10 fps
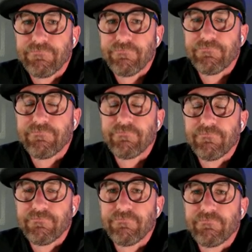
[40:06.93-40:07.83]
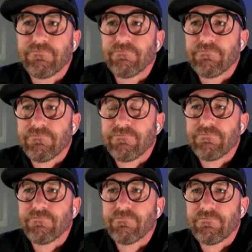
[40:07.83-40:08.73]

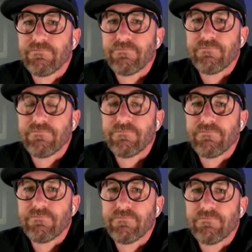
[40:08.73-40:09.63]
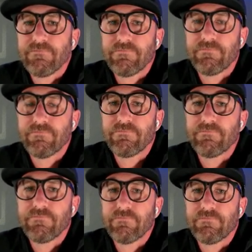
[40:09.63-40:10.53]

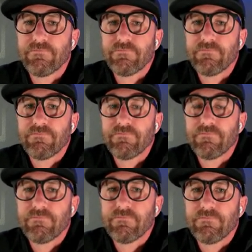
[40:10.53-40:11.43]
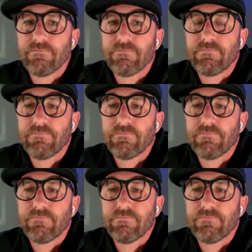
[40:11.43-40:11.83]
This person isn't speaking.